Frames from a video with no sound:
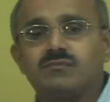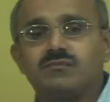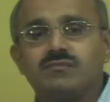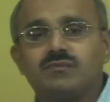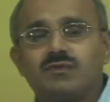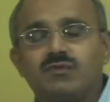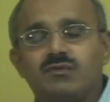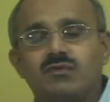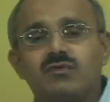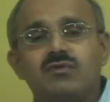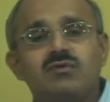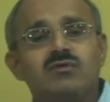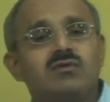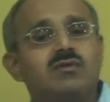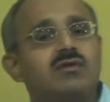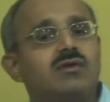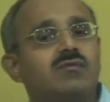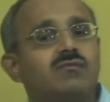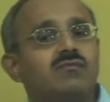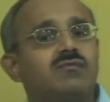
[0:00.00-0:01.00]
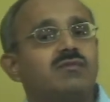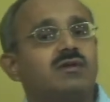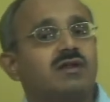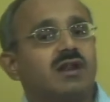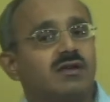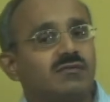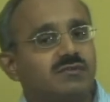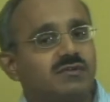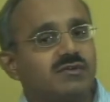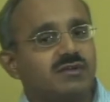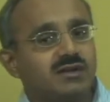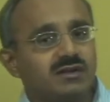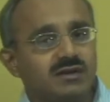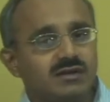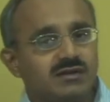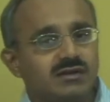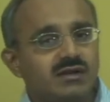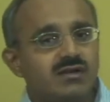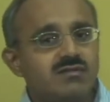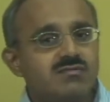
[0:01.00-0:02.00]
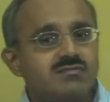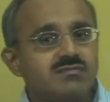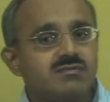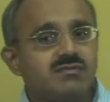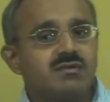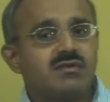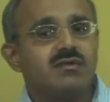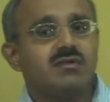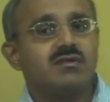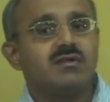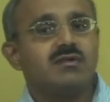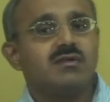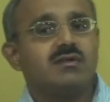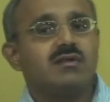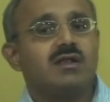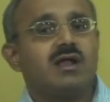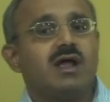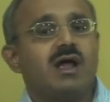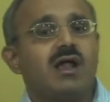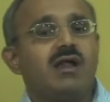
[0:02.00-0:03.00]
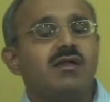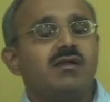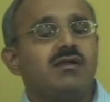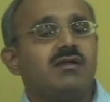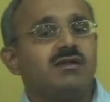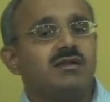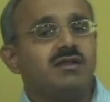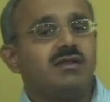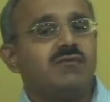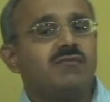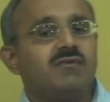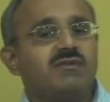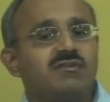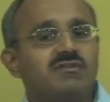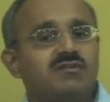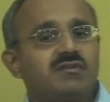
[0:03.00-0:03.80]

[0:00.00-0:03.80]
So, if the graph is connected and DFS